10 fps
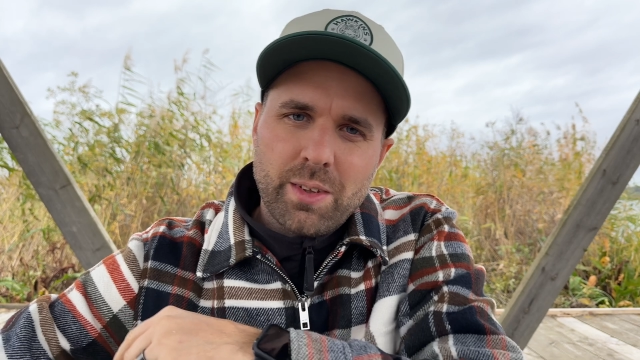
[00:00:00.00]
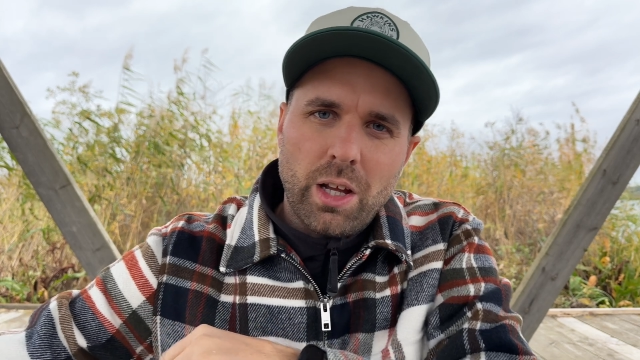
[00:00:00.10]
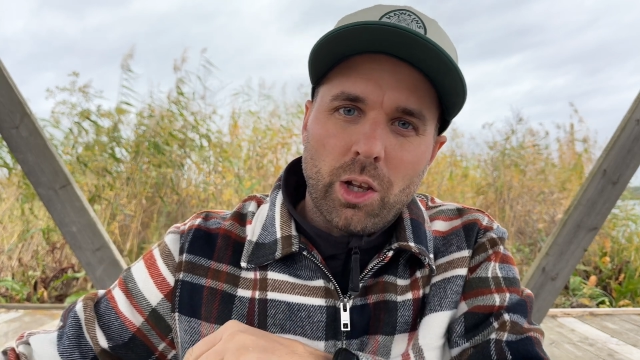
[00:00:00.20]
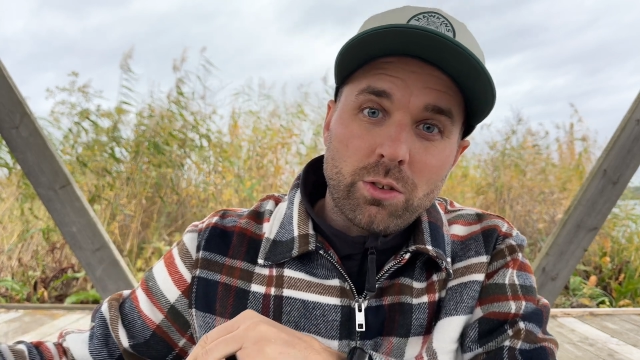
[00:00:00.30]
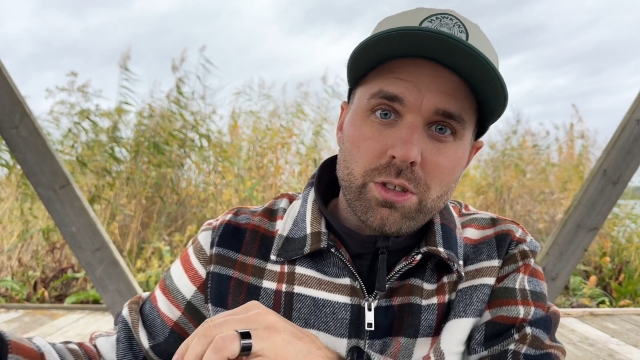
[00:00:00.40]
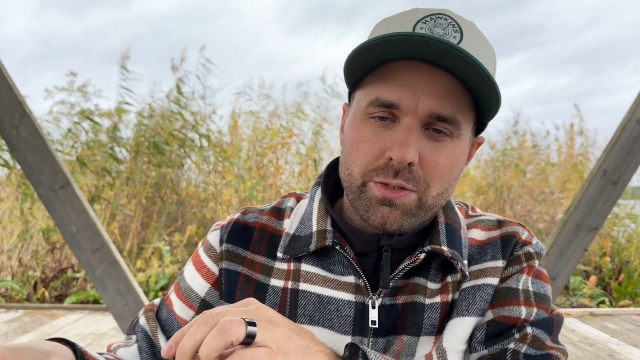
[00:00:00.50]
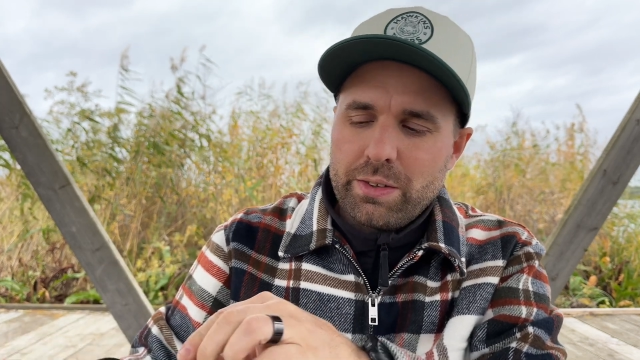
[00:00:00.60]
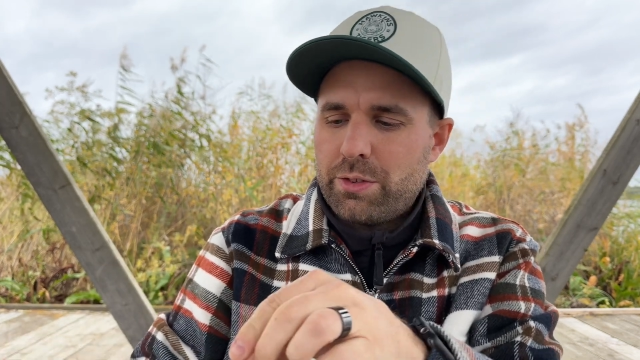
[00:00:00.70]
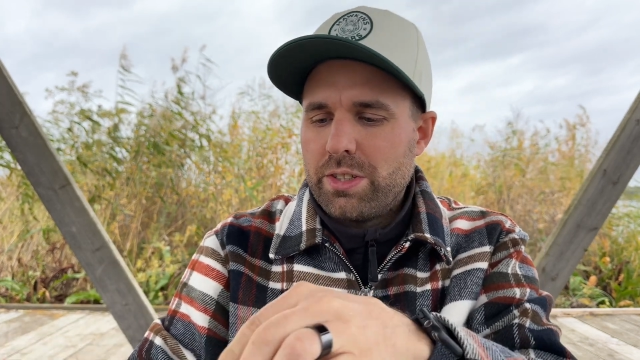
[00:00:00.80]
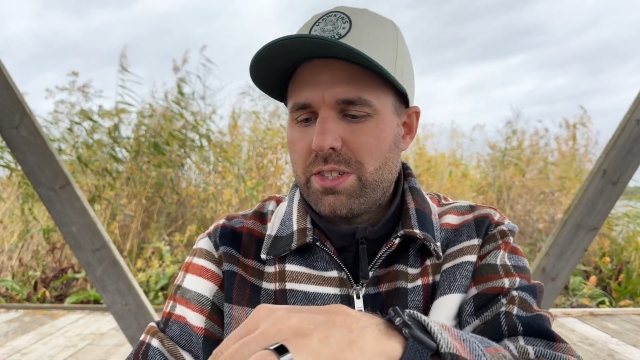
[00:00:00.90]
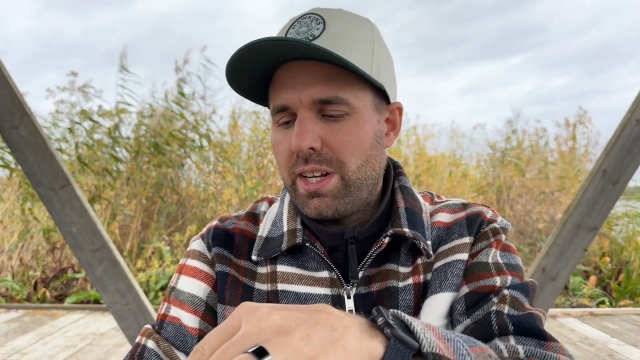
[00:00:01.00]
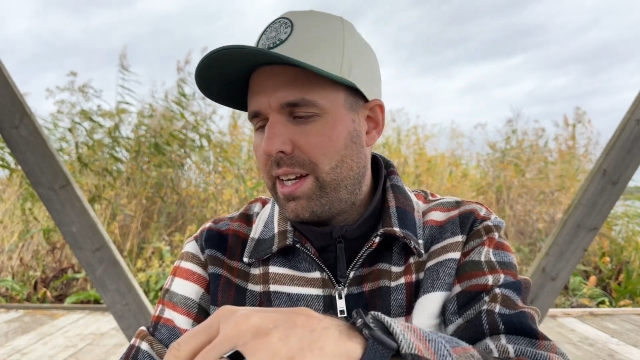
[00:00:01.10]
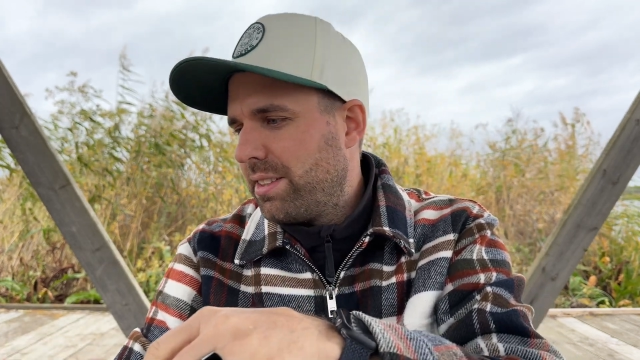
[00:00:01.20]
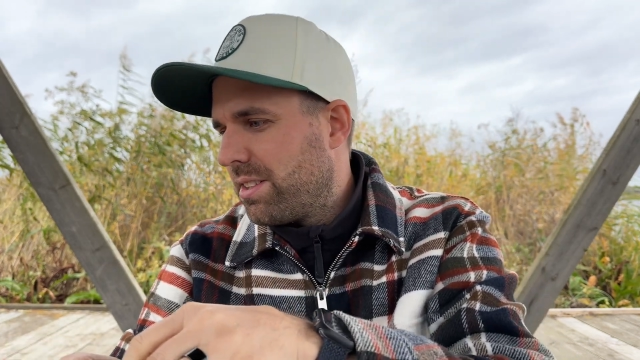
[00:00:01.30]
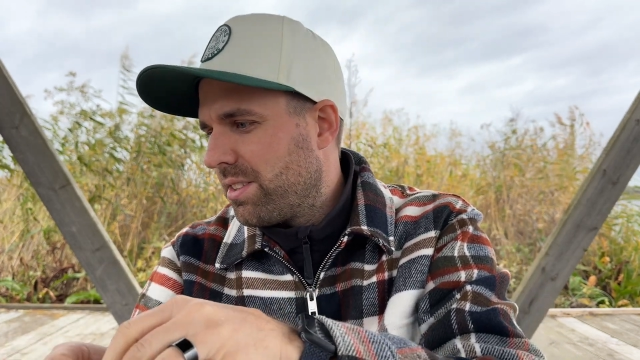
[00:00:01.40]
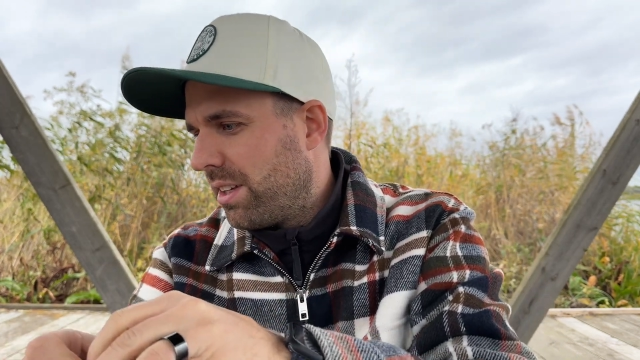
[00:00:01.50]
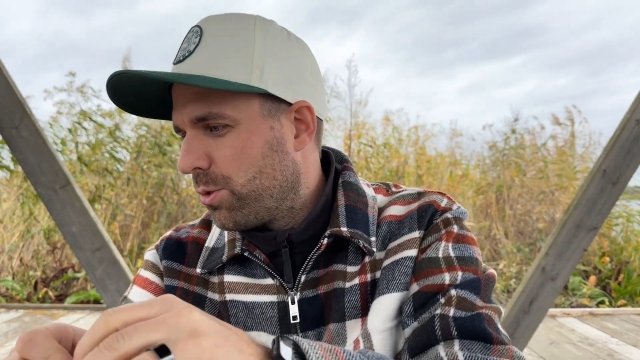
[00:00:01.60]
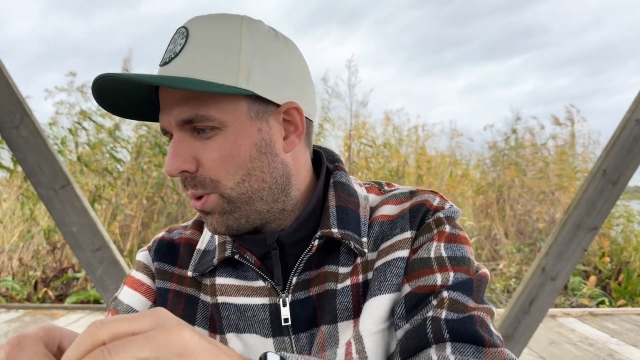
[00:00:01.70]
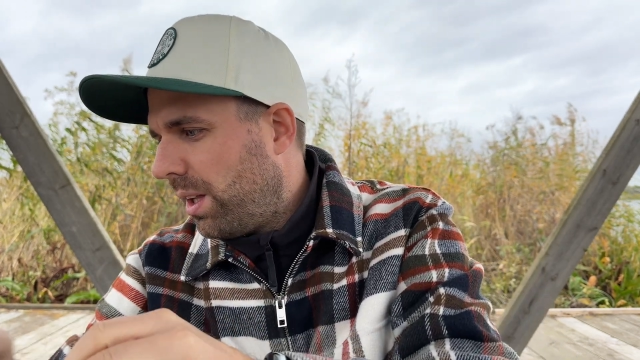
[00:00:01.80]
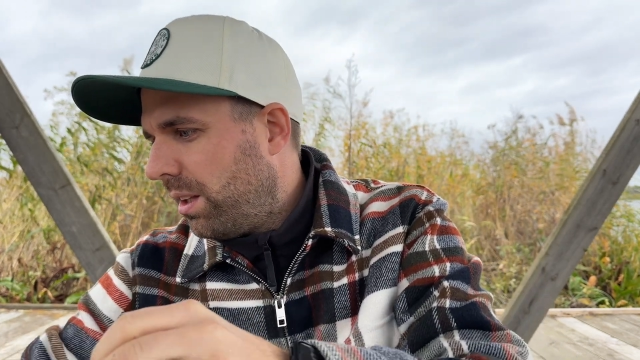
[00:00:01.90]
lots of different sizes as
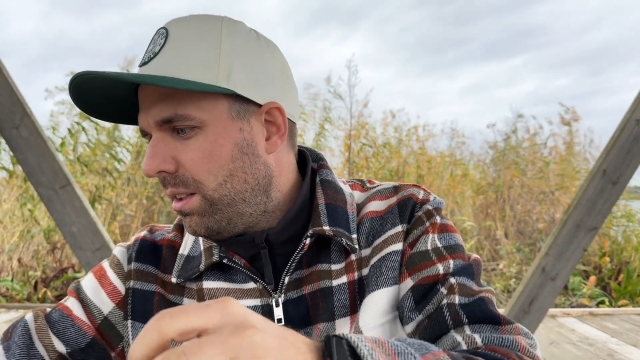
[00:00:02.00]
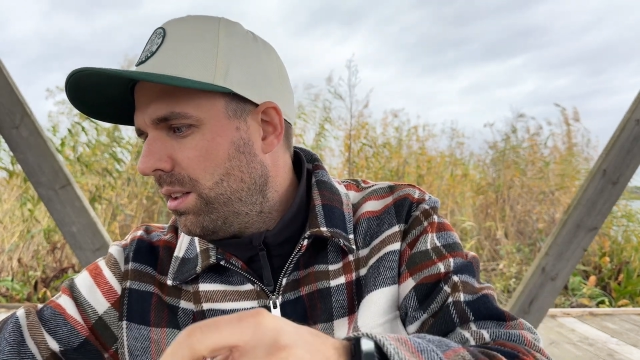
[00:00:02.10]
well.